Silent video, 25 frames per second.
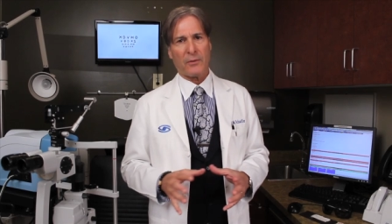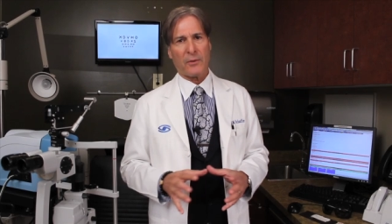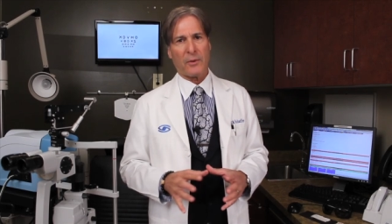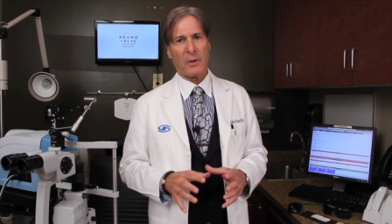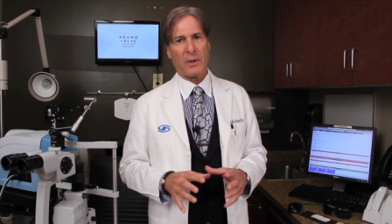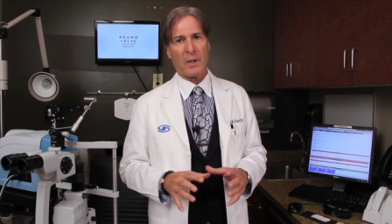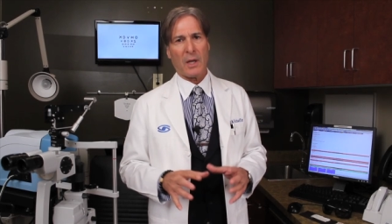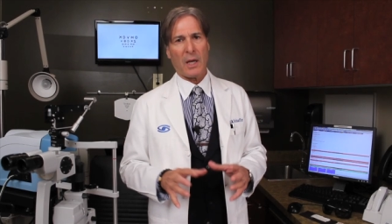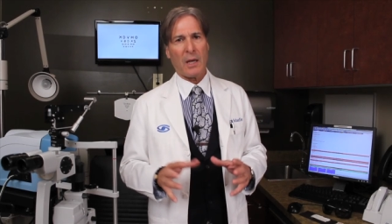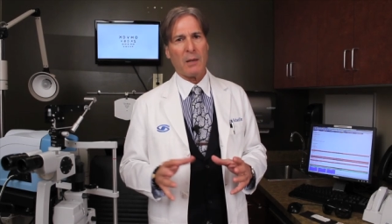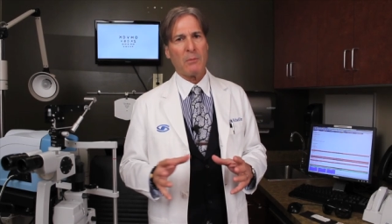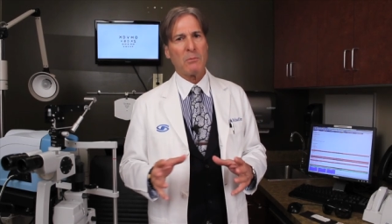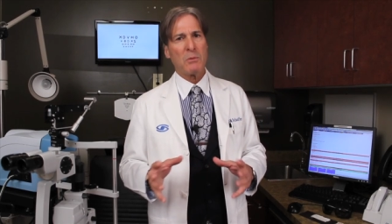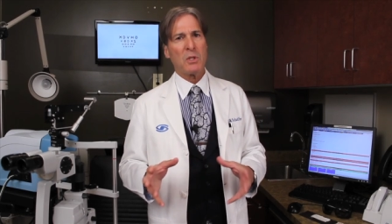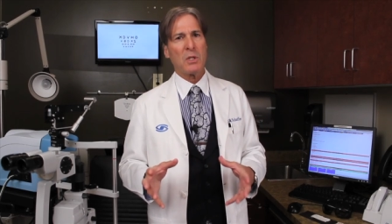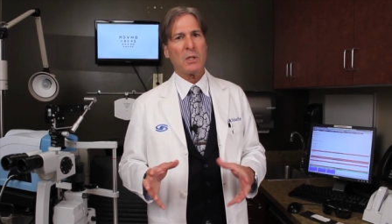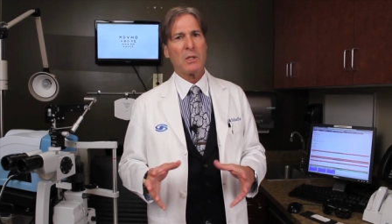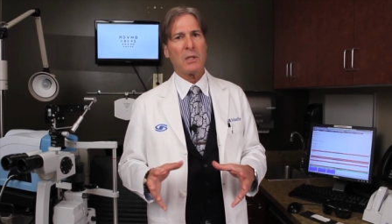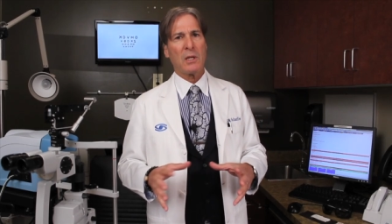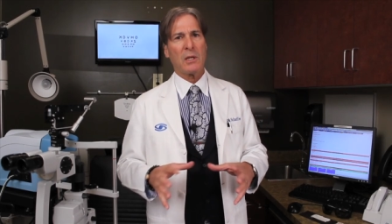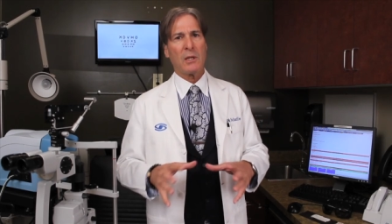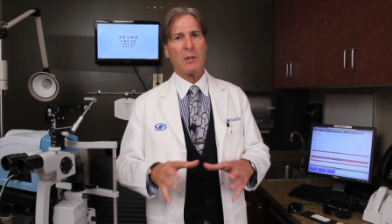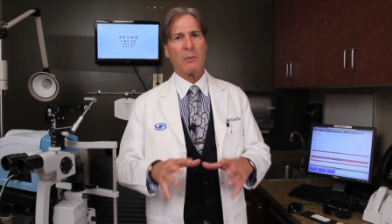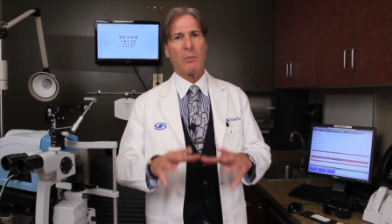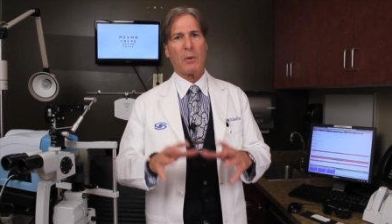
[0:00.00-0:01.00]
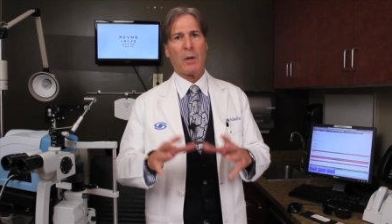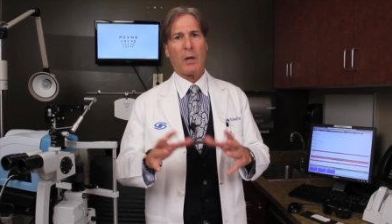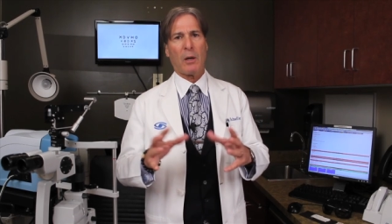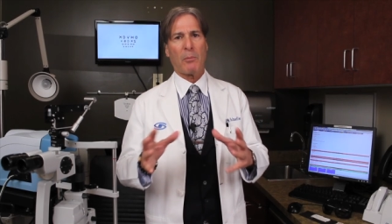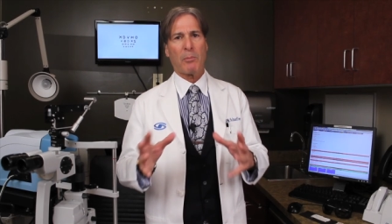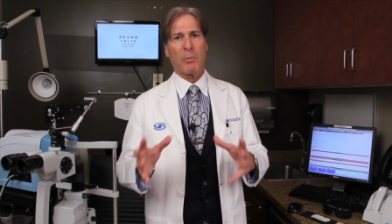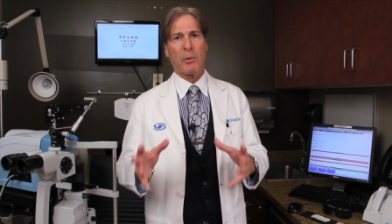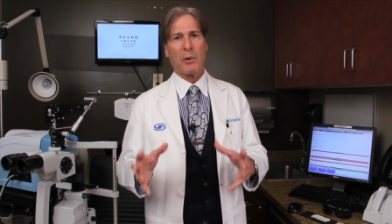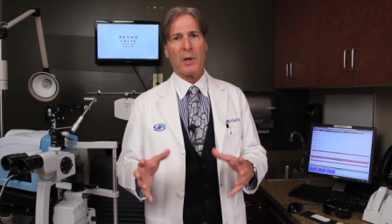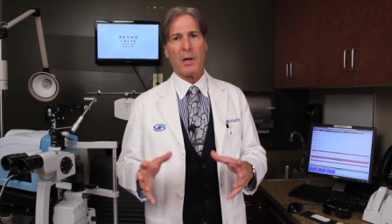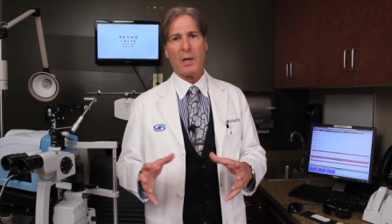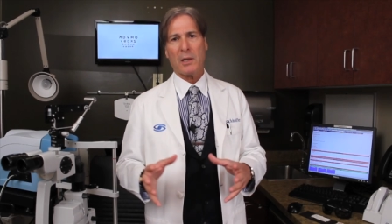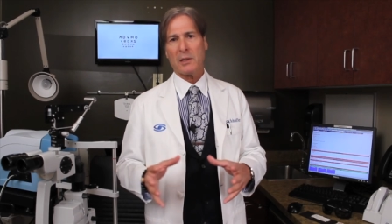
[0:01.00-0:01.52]
Uh, the MGD uh,
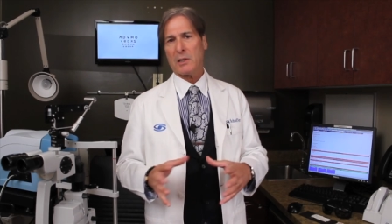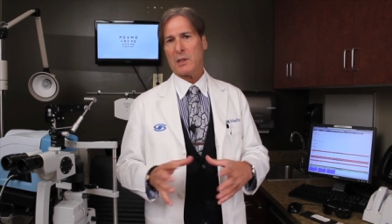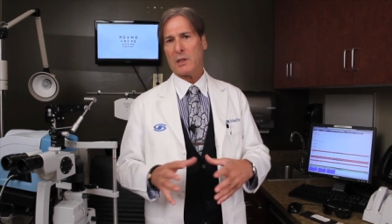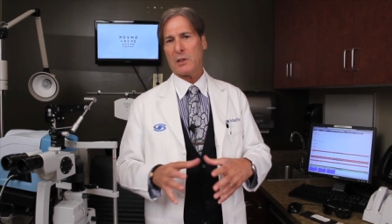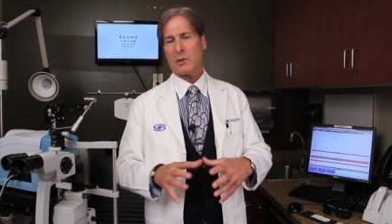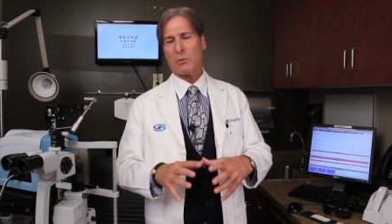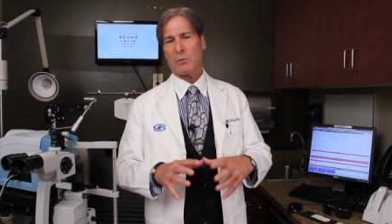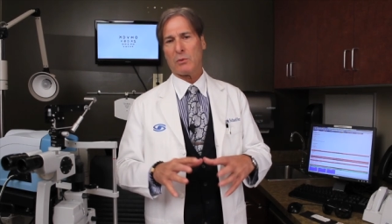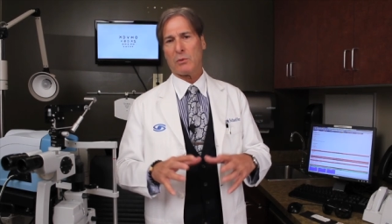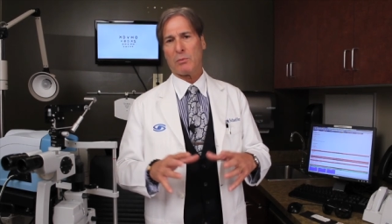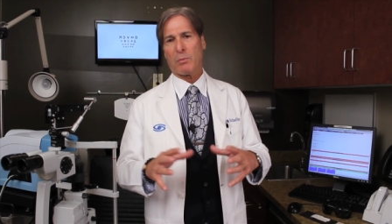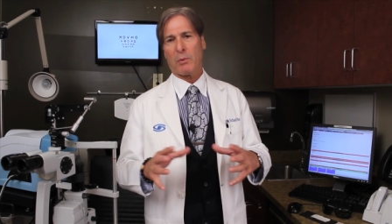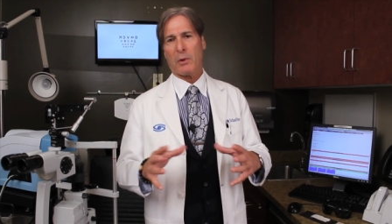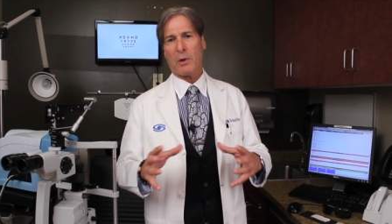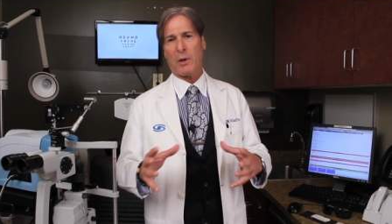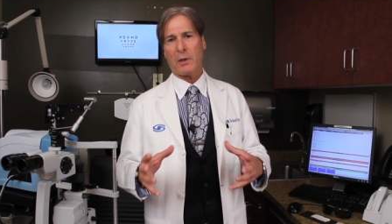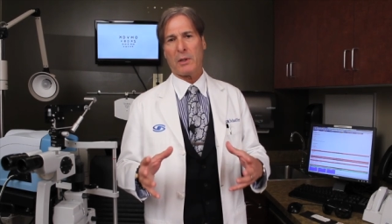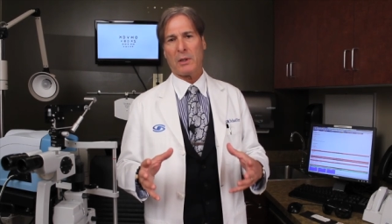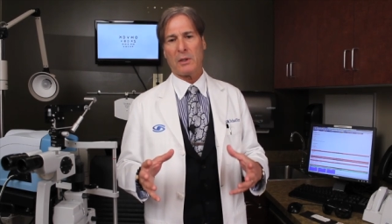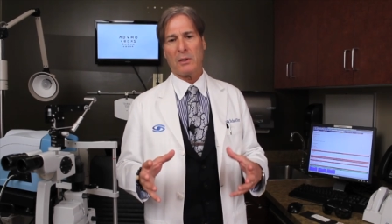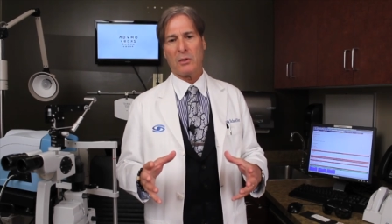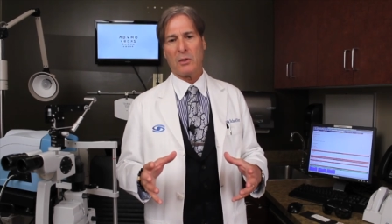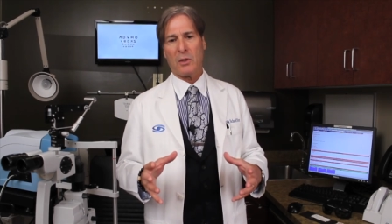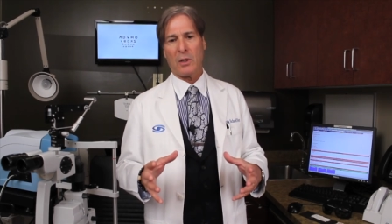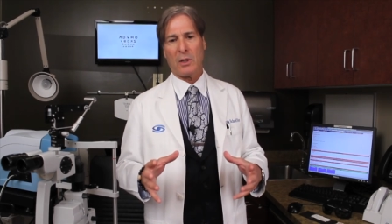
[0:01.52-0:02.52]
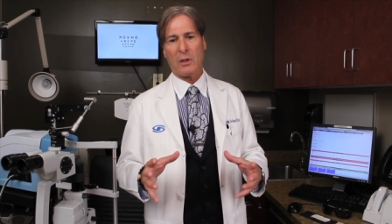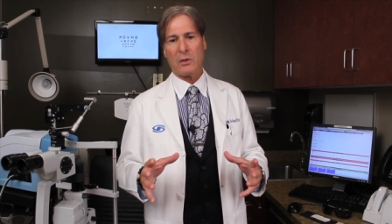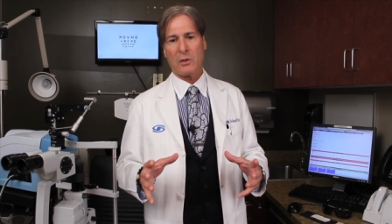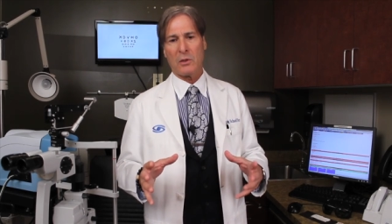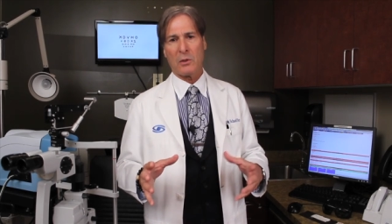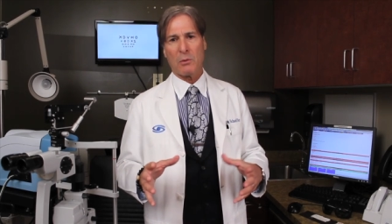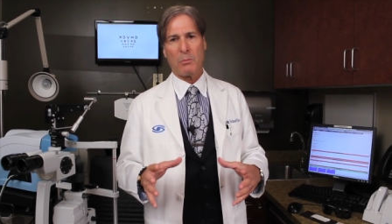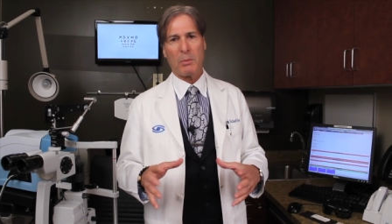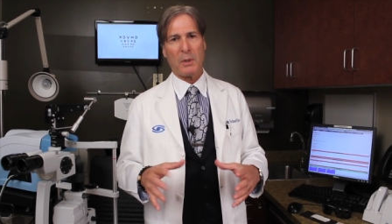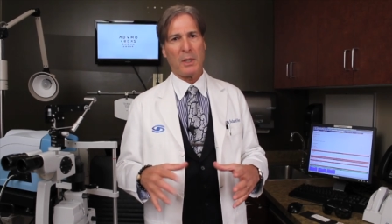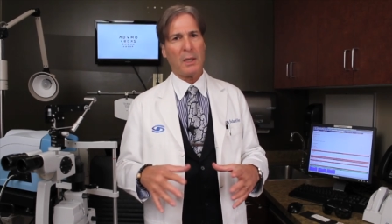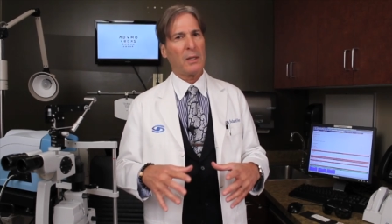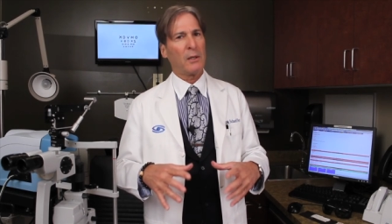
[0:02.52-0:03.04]
process was brought in, into
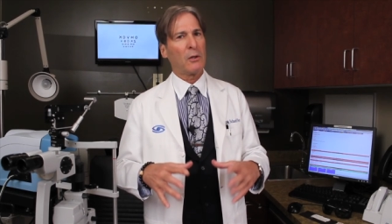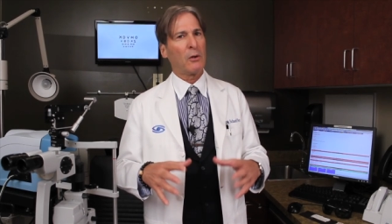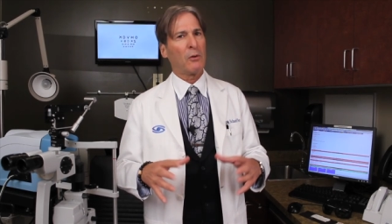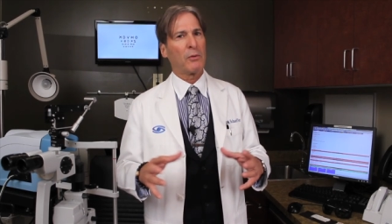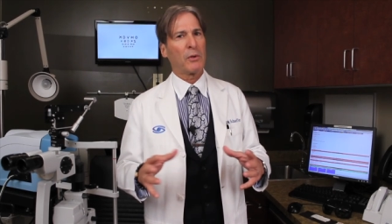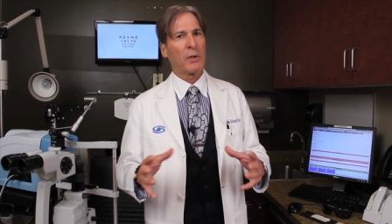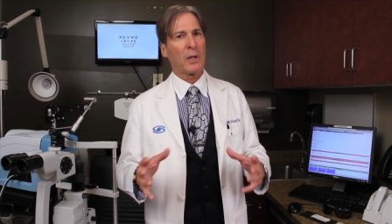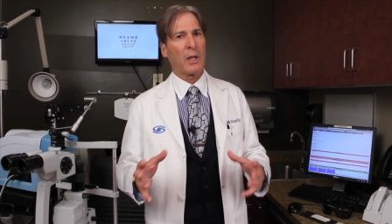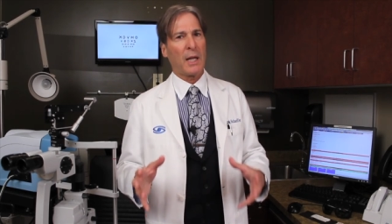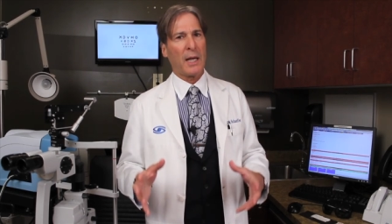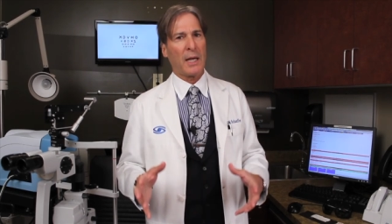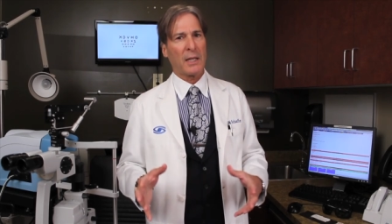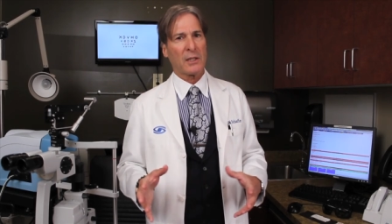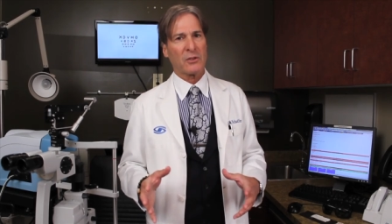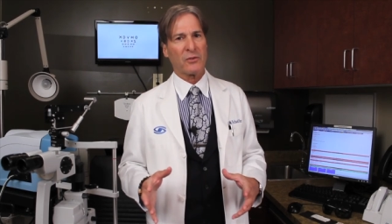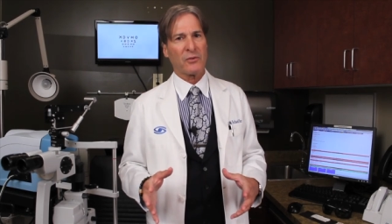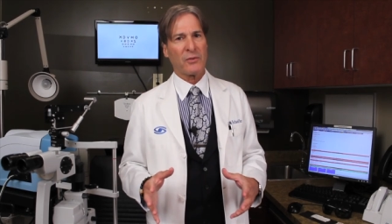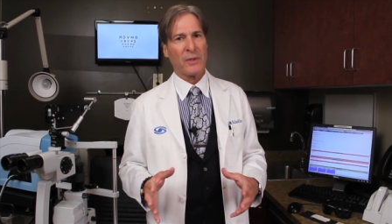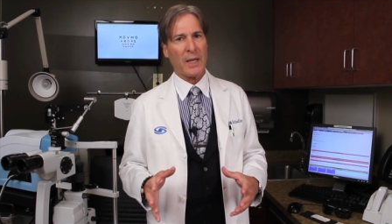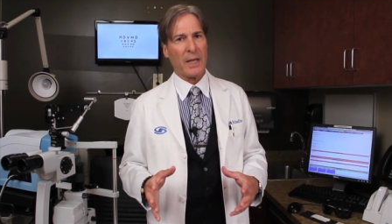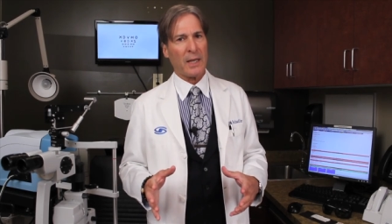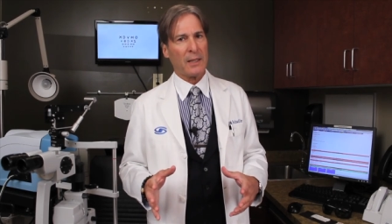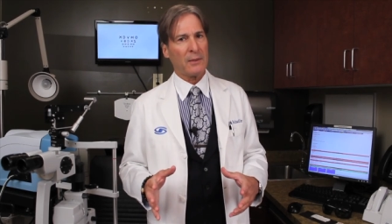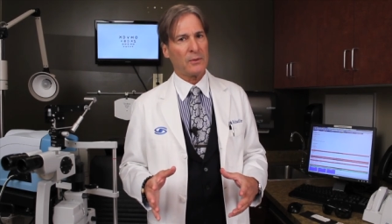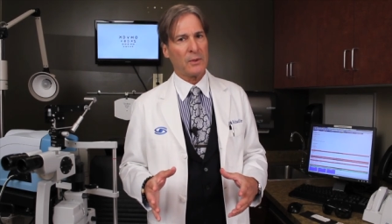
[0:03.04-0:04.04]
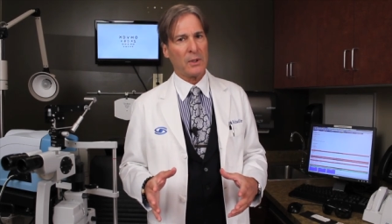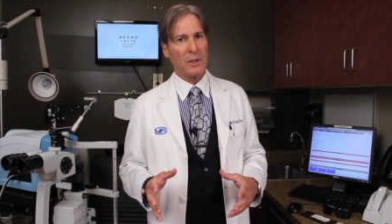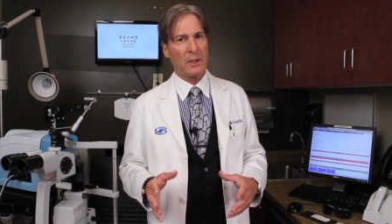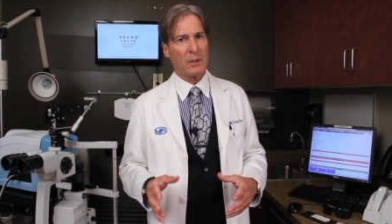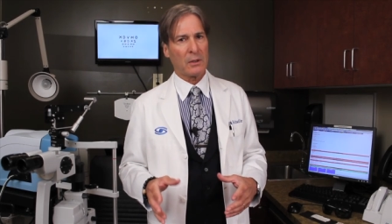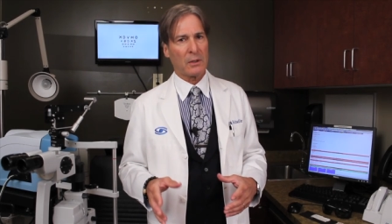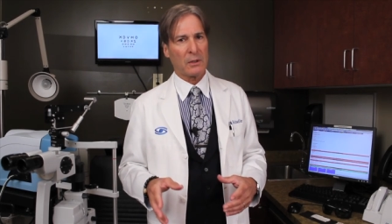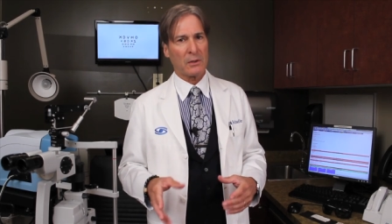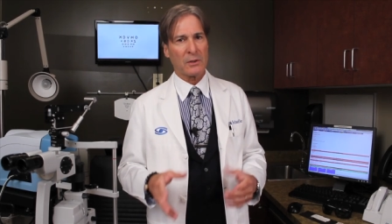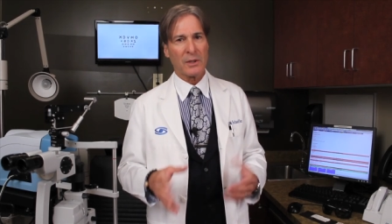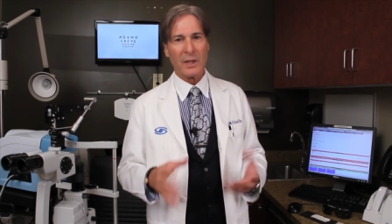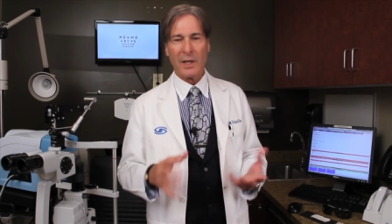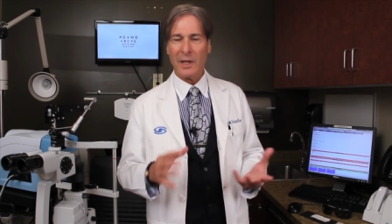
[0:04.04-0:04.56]
being over the last five
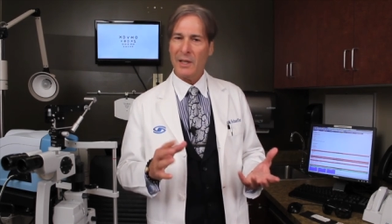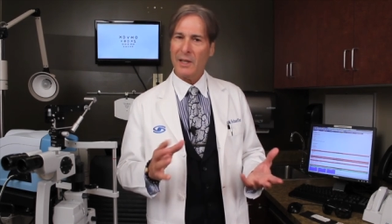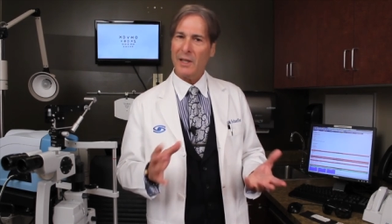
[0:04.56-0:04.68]
years.